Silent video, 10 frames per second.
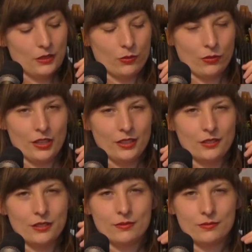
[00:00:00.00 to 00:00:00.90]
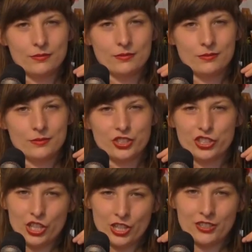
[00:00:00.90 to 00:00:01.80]
Wait.
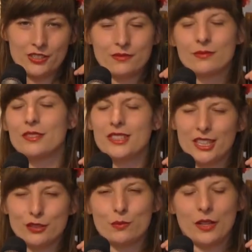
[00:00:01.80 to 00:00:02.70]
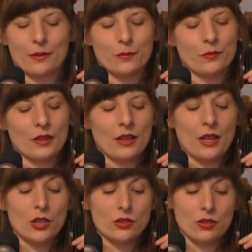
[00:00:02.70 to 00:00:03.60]
Check. Let's play.
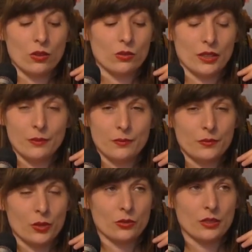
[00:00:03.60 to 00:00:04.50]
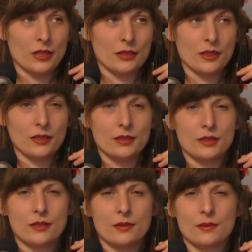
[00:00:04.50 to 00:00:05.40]
Slowly, just like this.